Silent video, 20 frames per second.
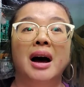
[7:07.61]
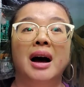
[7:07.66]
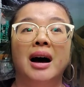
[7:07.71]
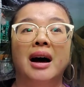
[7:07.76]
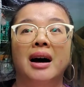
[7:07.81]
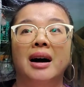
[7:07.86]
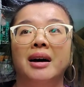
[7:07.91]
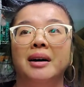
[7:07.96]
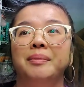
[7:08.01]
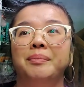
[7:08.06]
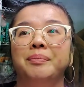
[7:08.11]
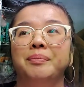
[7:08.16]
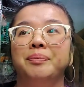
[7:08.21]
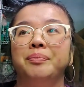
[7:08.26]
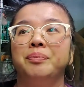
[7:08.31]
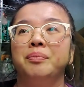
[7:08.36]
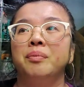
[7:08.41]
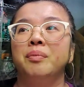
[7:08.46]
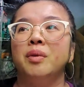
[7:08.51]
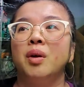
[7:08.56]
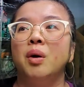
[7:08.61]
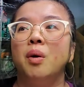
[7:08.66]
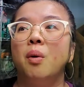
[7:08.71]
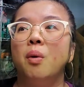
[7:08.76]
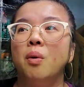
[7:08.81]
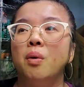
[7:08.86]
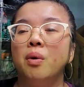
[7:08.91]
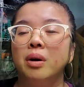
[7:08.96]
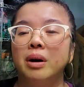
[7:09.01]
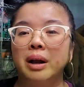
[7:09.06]
um,
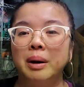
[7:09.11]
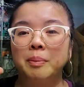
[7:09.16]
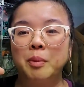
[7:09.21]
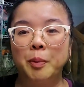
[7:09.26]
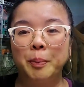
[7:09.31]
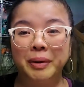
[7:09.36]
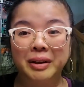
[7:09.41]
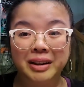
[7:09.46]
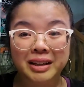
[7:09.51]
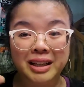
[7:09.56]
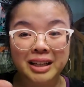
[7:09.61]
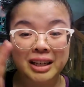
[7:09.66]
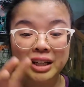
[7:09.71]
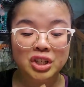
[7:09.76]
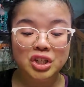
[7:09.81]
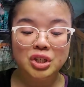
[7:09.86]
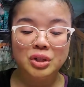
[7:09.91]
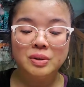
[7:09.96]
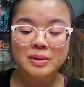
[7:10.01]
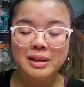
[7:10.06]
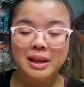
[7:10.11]
or like mobility issues.